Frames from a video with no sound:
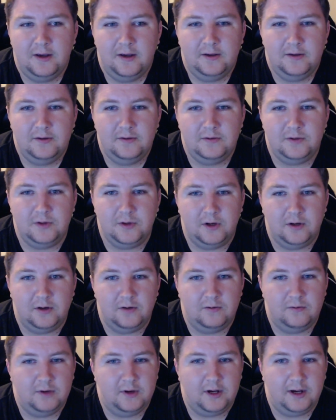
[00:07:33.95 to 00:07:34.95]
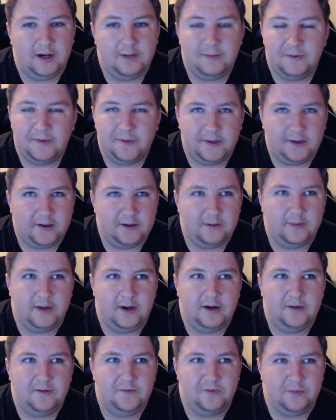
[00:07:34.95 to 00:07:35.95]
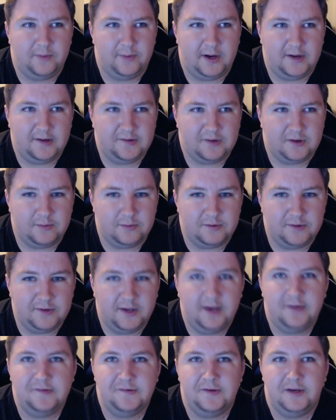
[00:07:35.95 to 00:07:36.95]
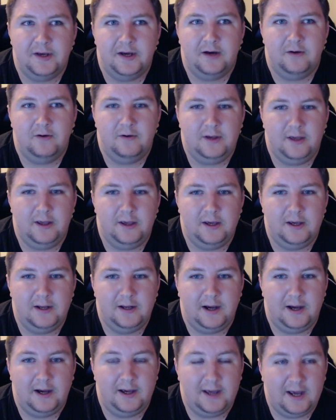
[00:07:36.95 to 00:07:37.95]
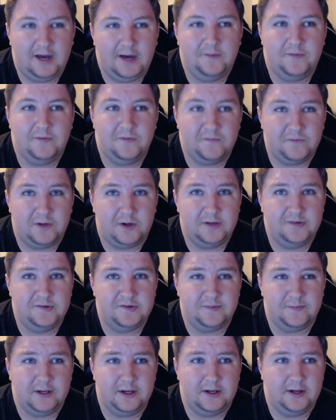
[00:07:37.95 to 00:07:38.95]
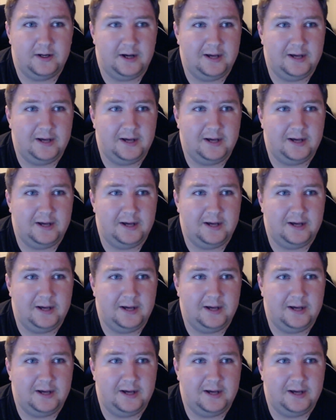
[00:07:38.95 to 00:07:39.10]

you know, I've been thinking about it for the past couple days now, and I have the funds, man.